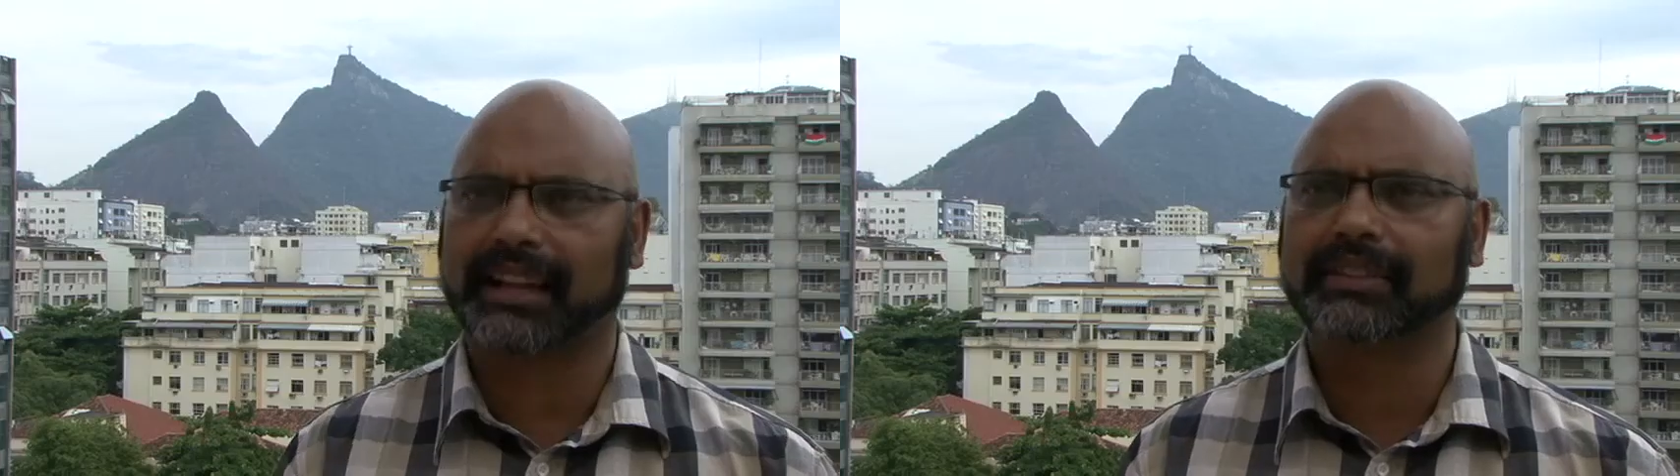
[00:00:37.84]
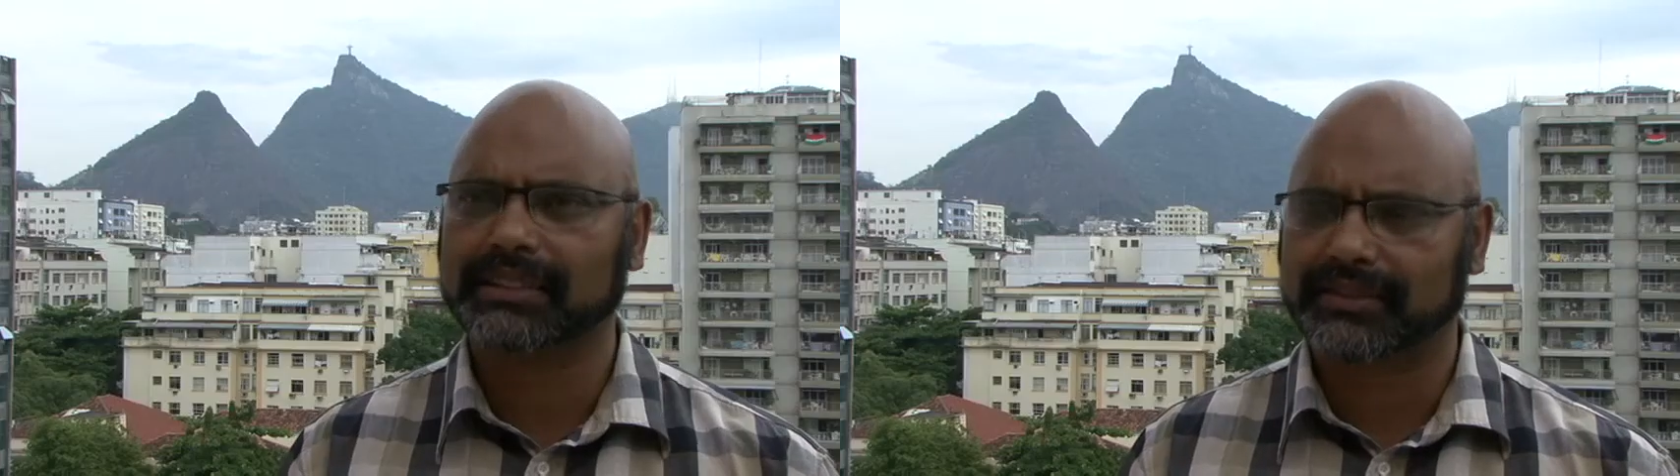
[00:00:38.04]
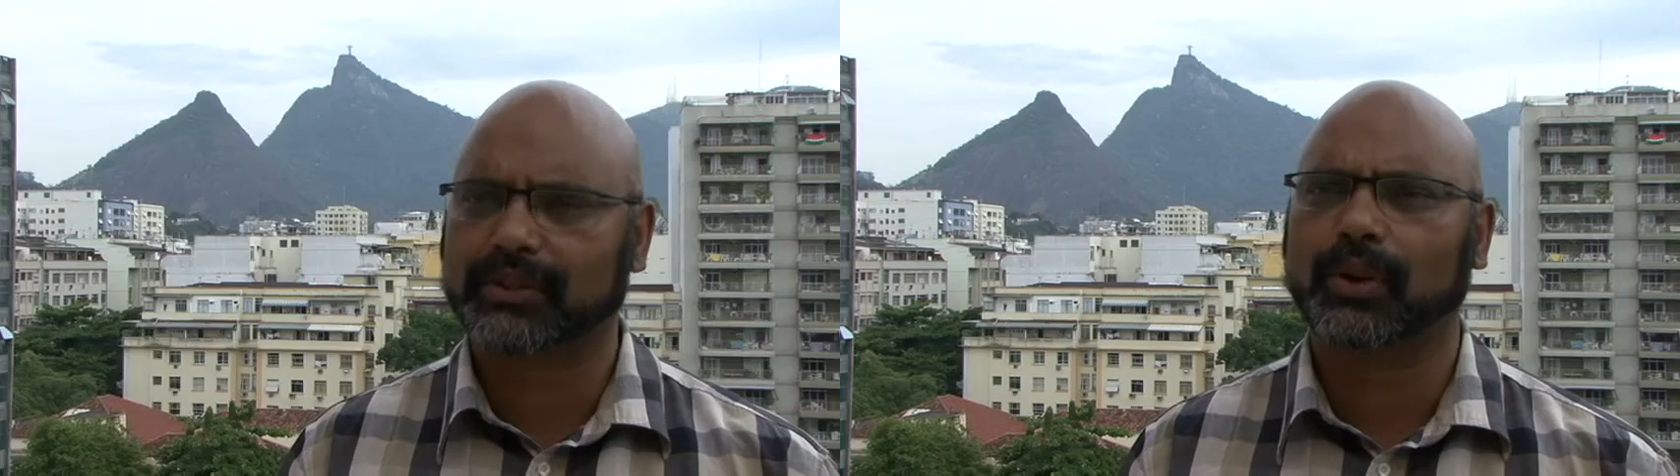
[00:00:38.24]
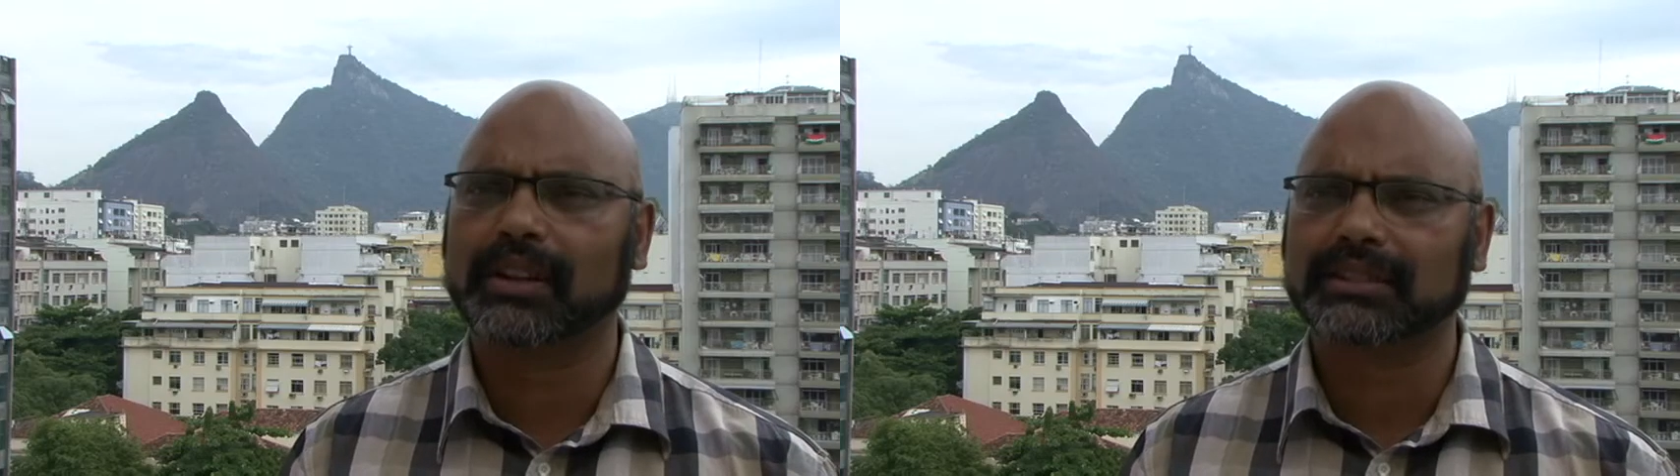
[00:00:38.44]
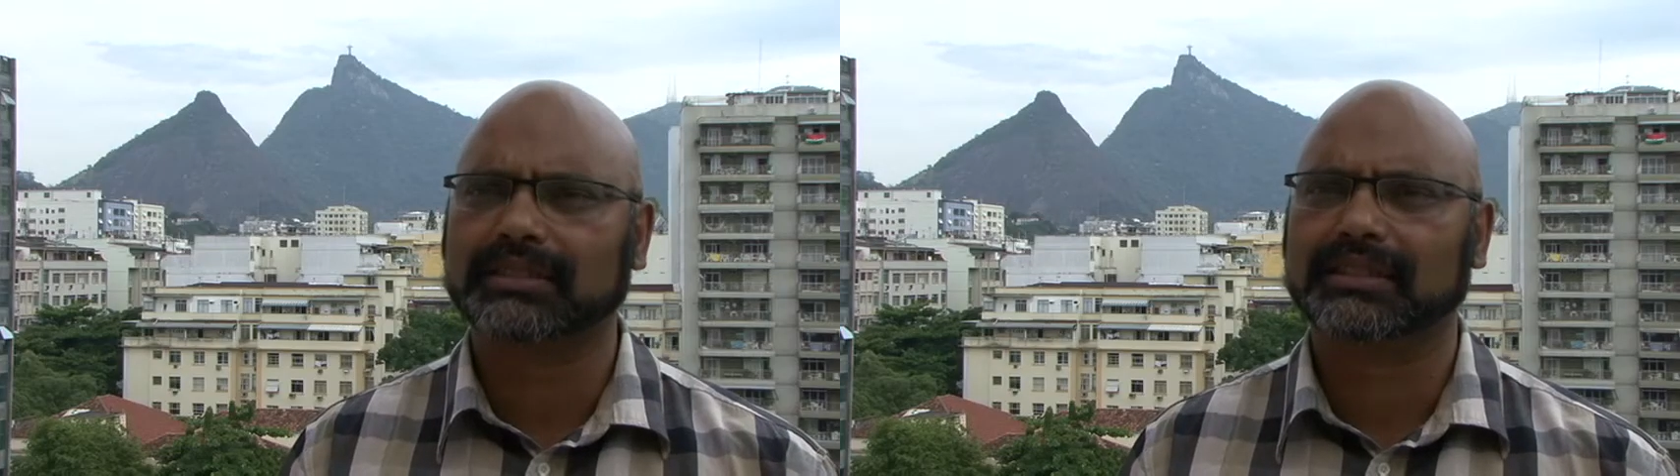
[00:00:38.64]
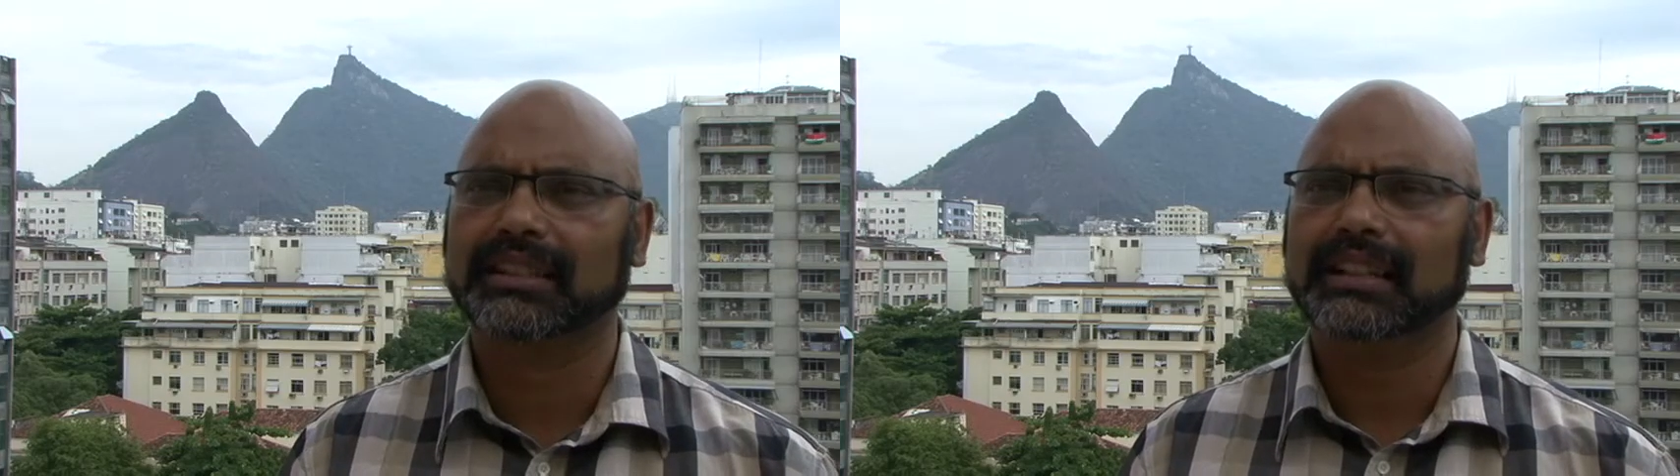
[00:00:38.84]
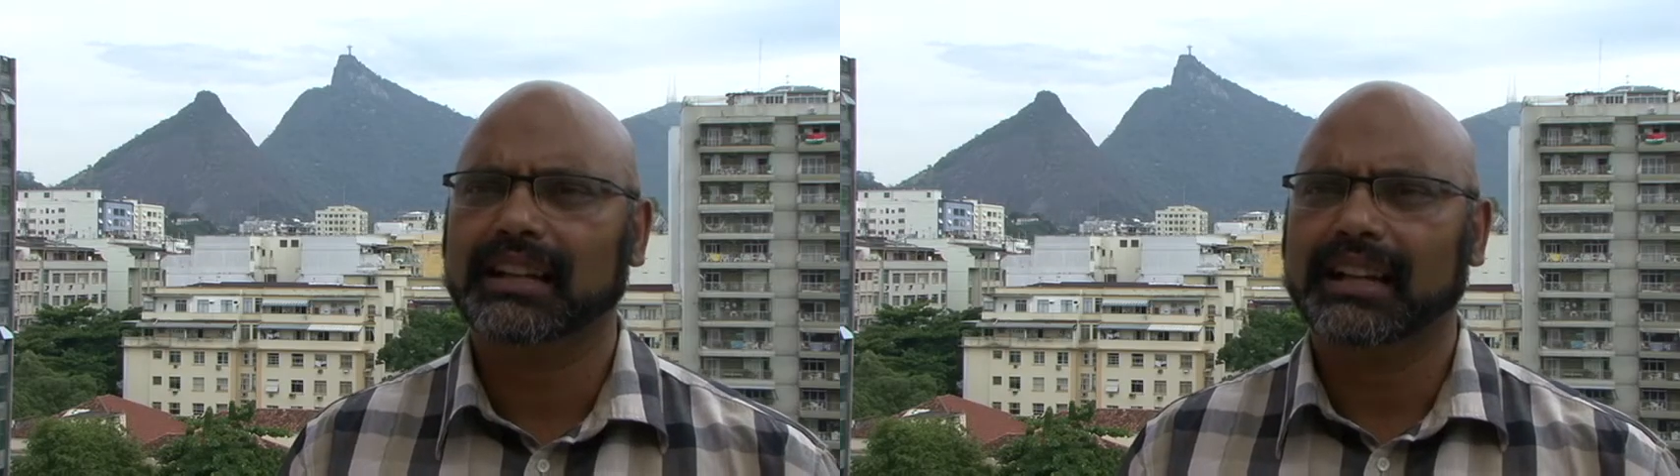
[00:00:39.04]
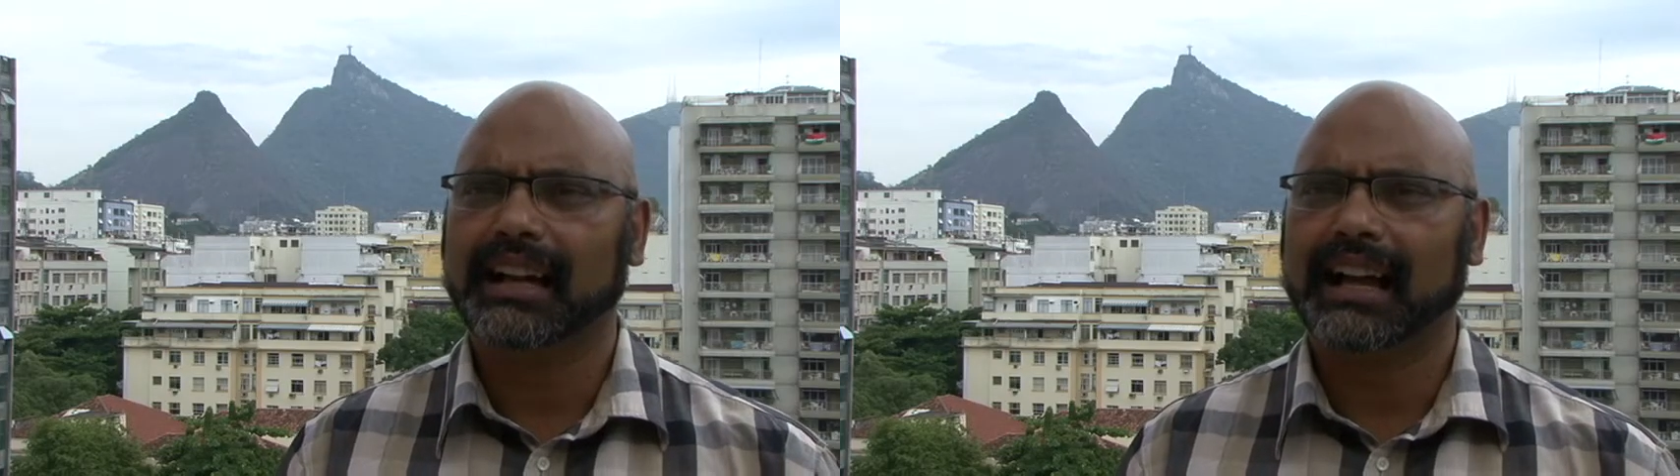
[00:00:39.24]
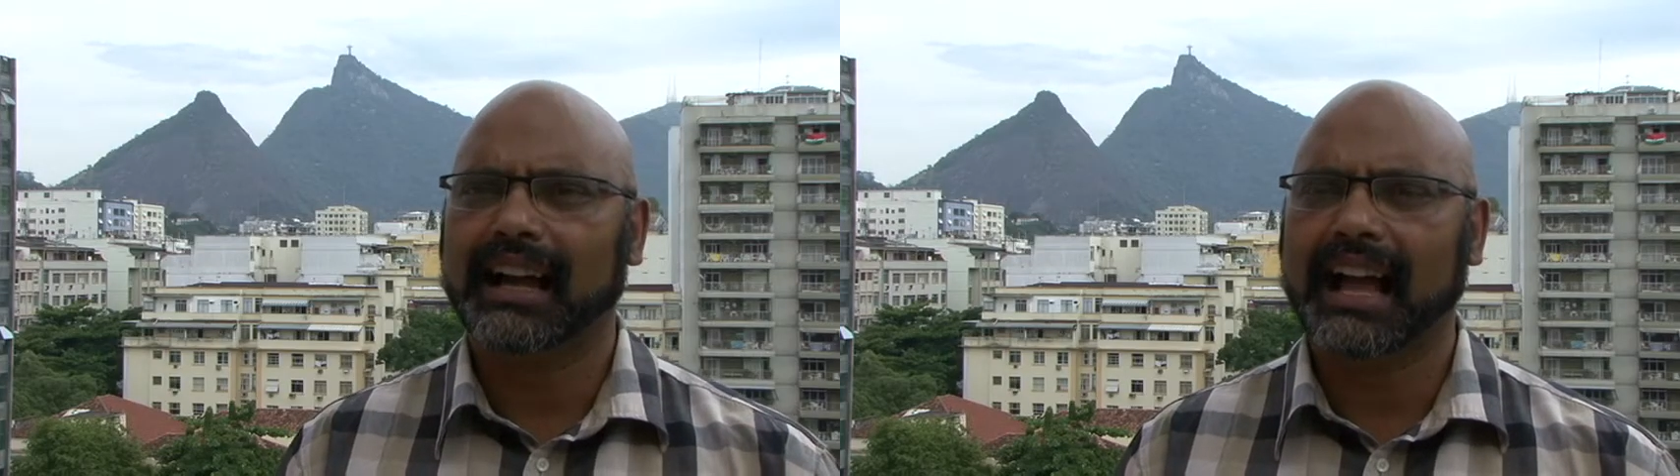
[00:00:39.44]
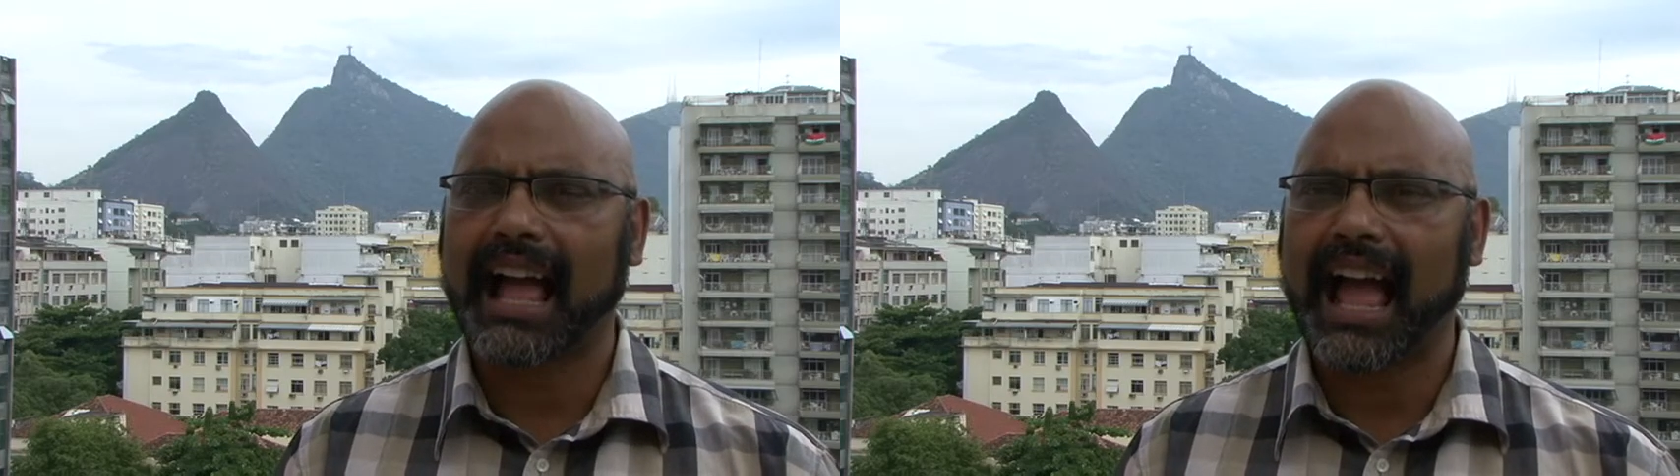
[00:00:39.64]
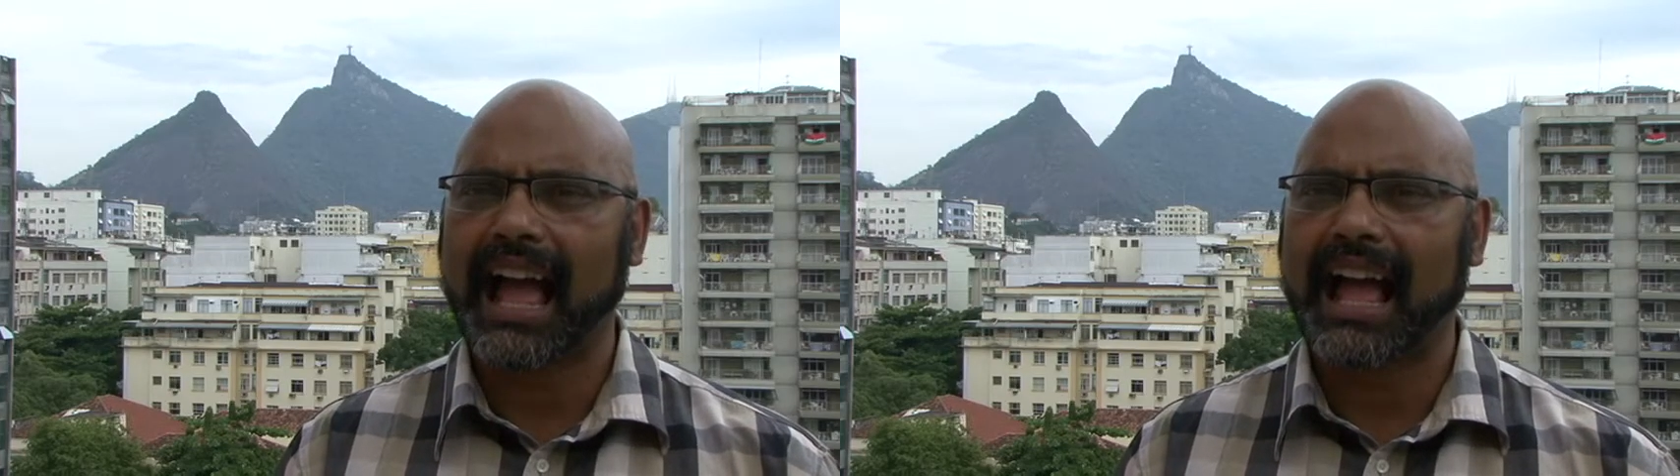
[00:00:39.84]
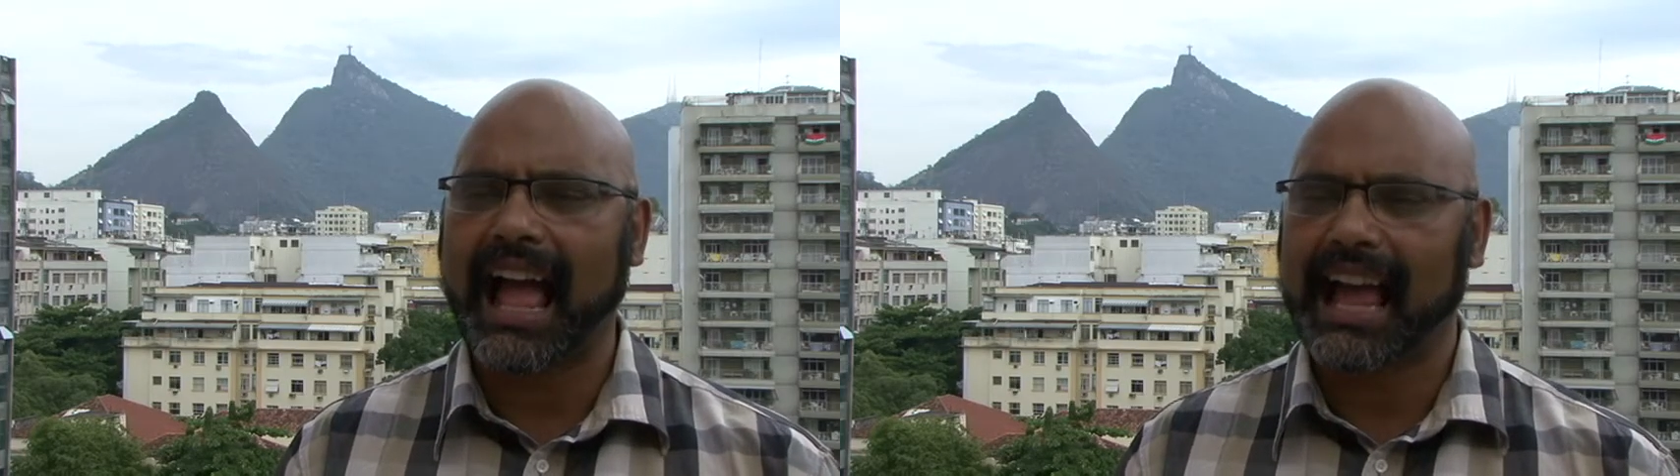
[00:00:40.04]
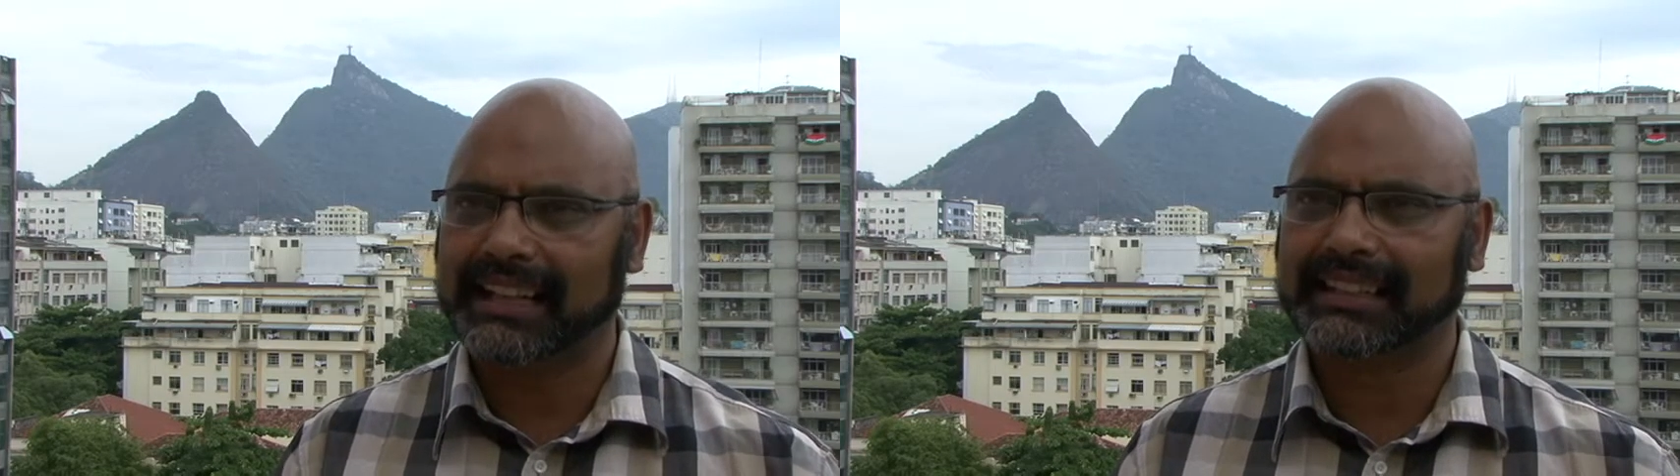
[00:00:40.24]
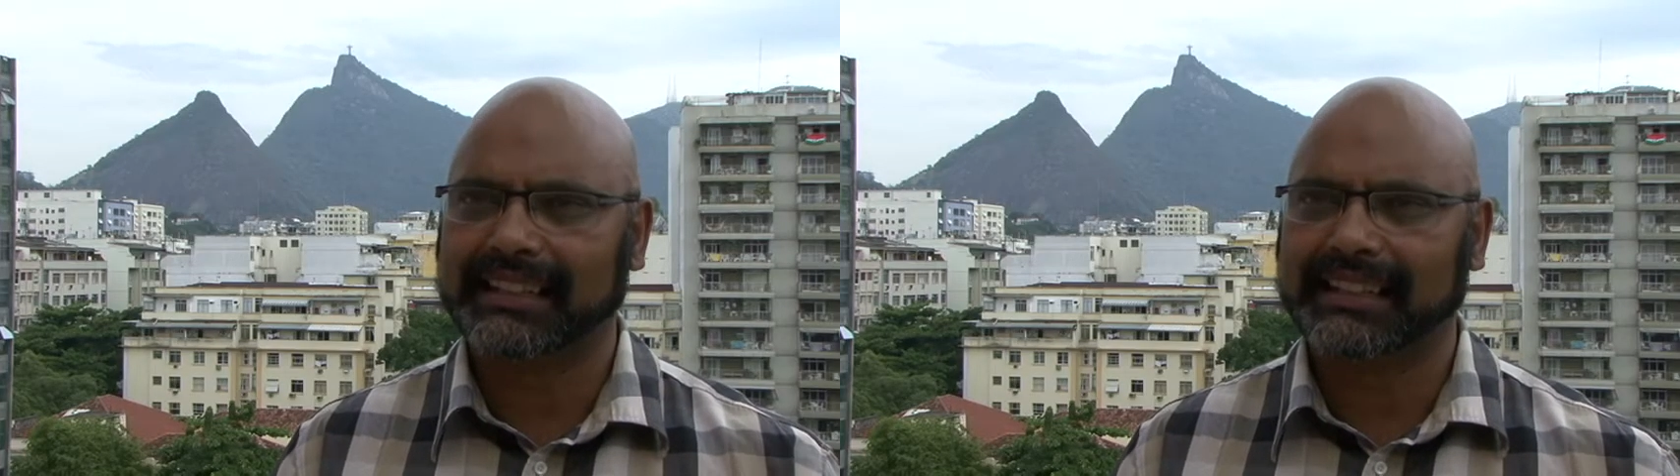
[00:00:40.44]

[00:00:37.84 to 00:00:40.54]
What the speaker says: levels, of course. And